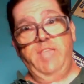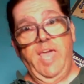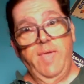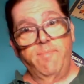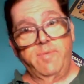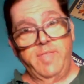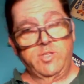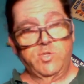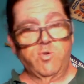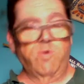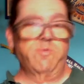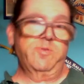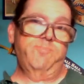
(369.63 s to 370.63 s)
neighbor next
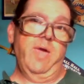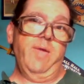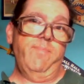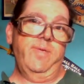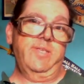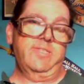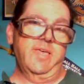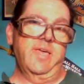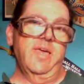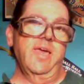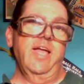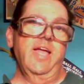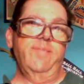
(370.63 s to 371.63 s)
door was babysitting,
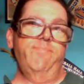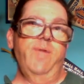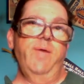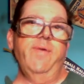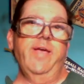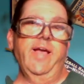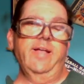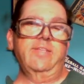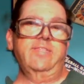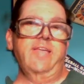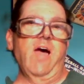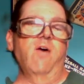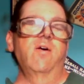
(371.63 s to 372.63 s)
and the baby gets
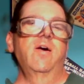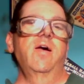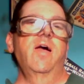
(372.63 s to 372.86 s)
out,